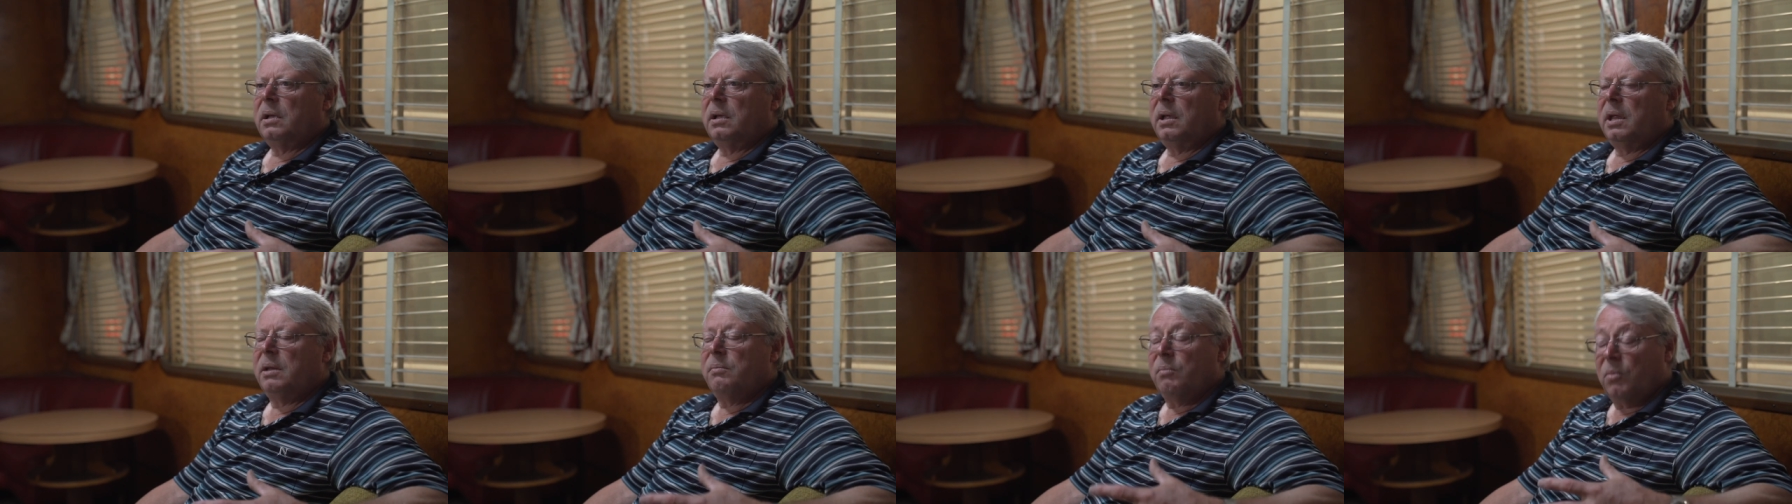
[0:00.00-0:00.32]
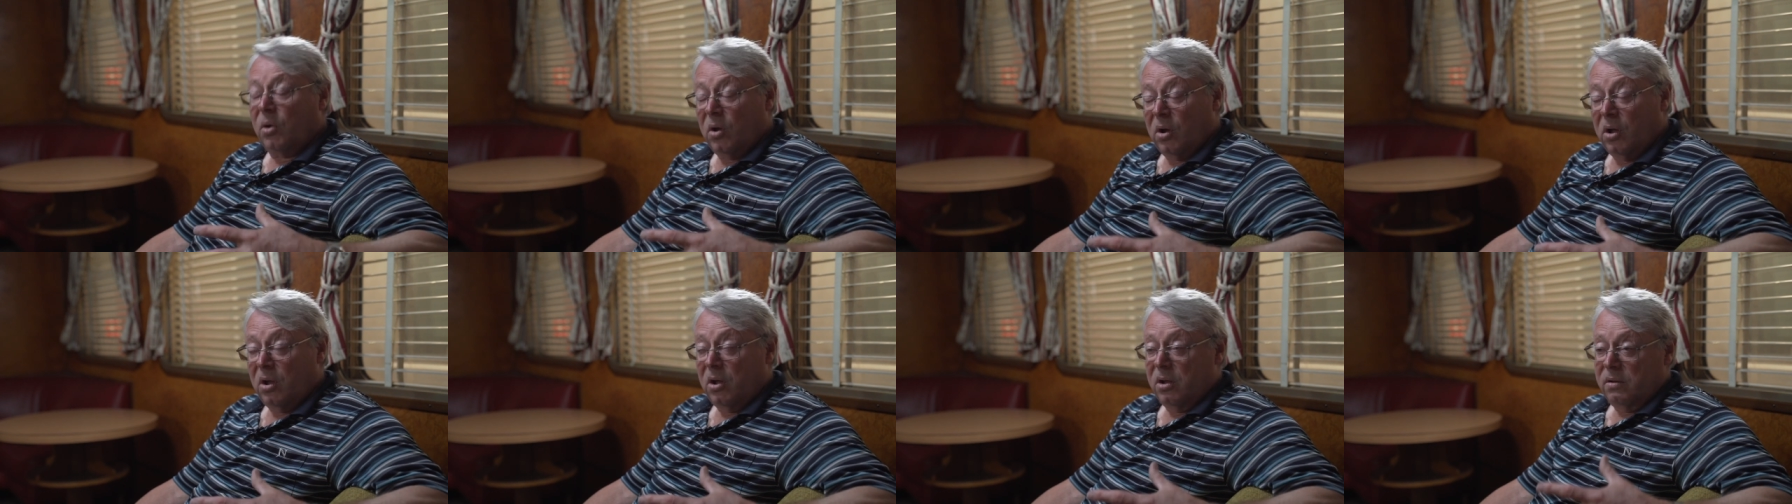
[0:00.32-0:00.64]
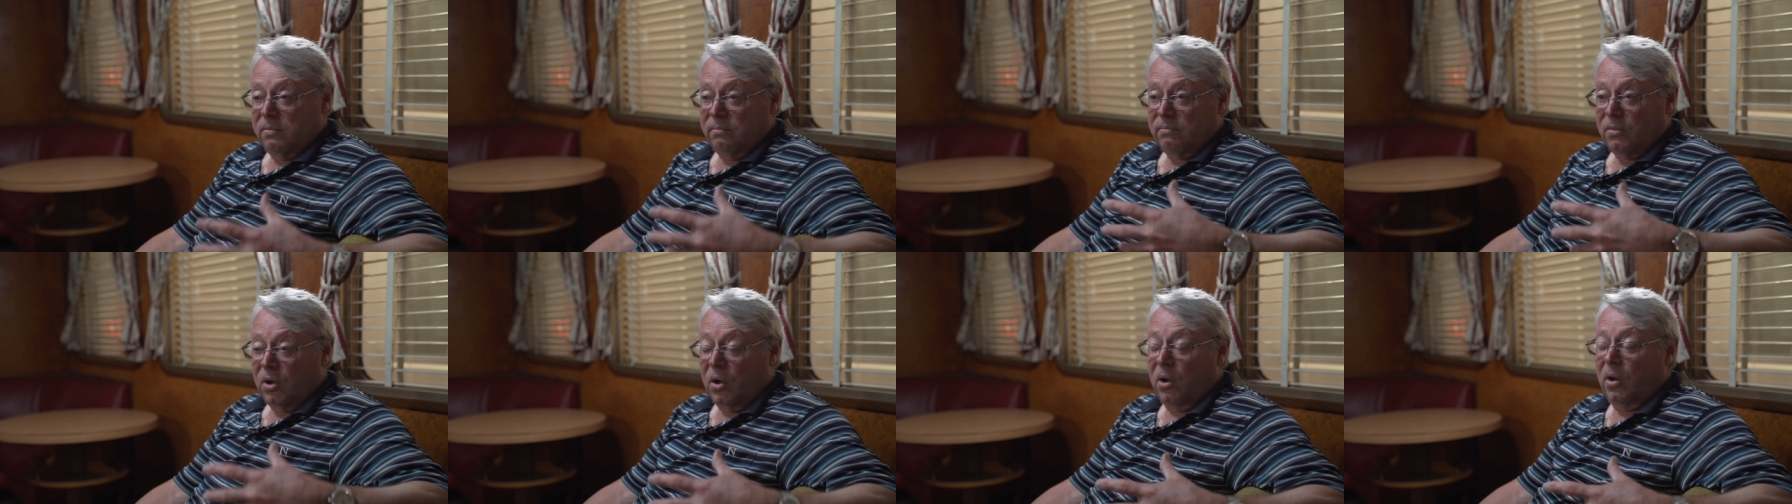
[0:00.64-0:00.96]
in my
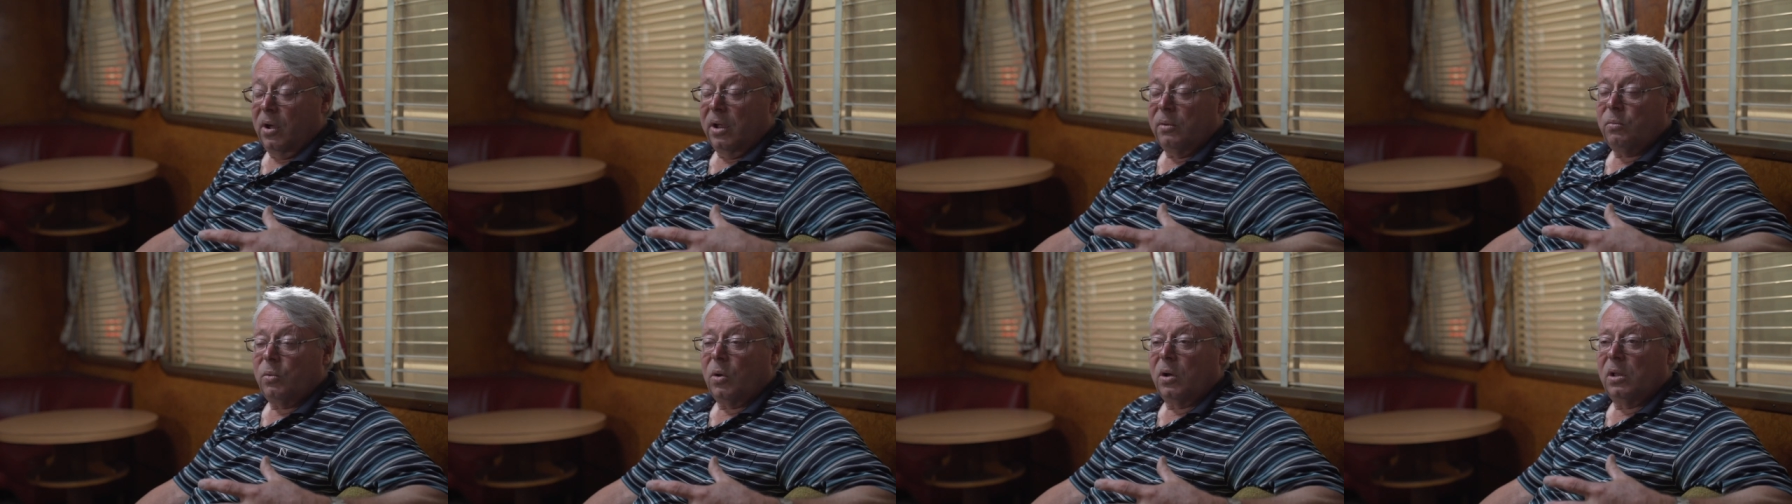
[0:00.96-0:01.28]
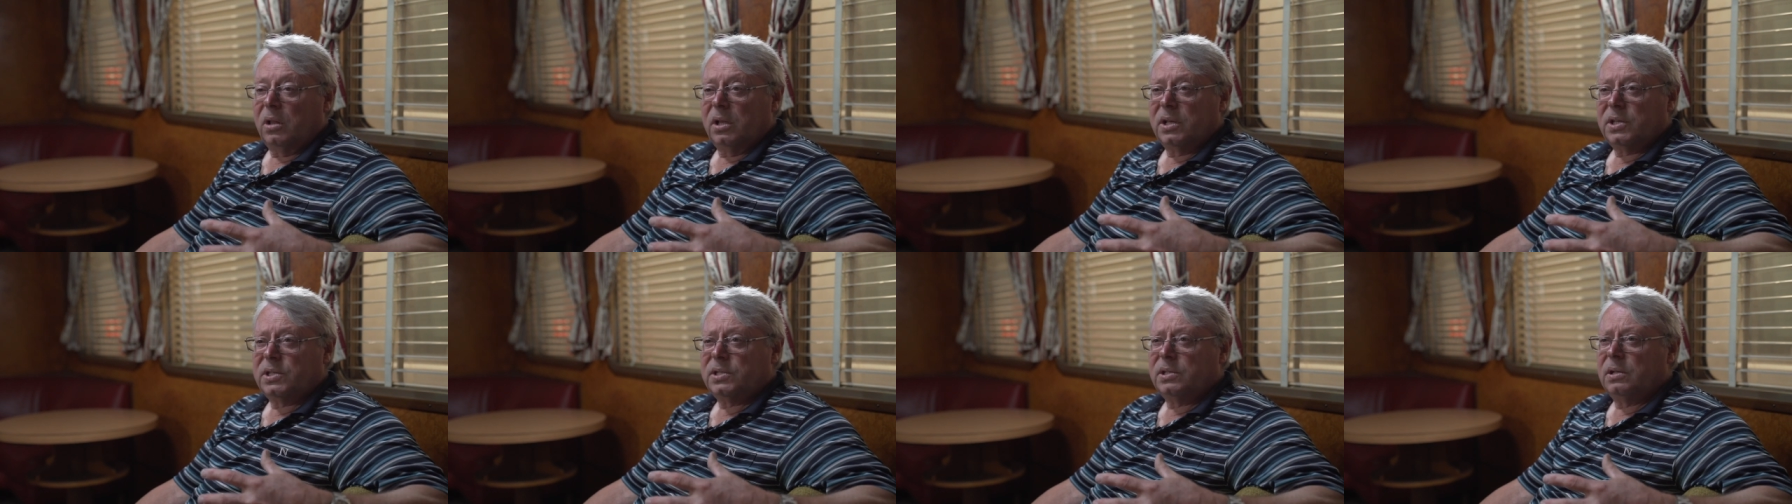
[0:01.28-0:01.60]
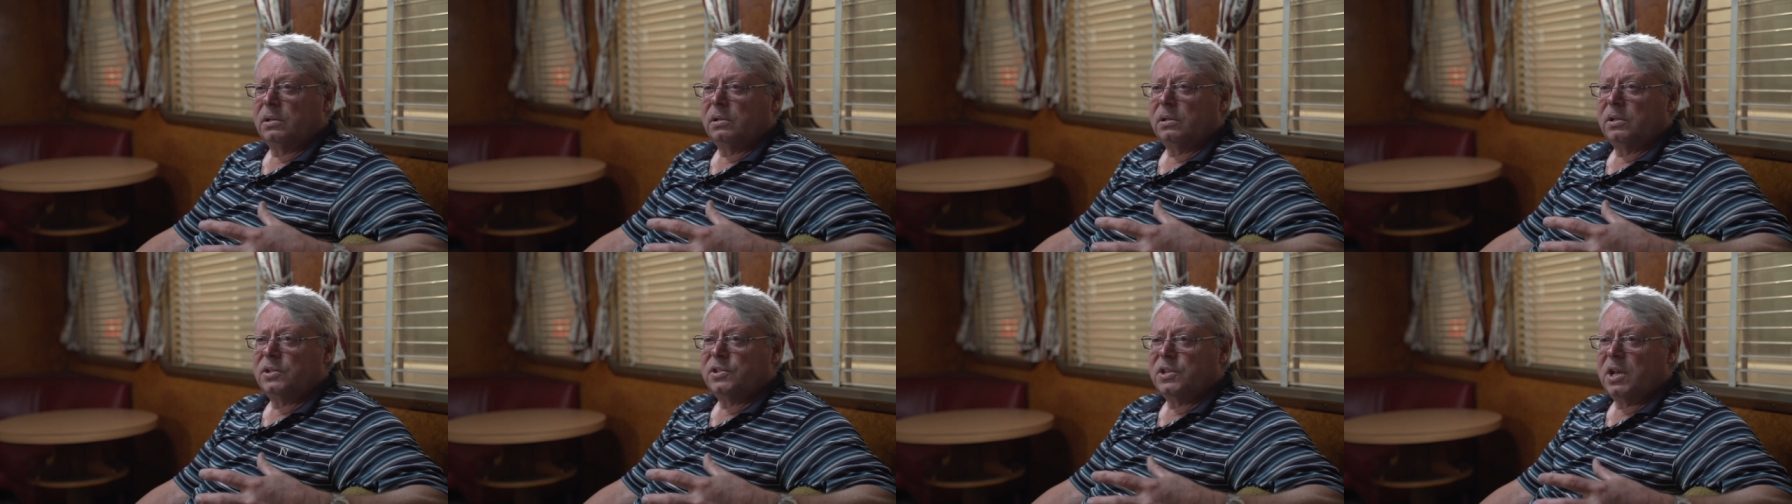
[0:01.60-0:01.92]
own mind, while there's still a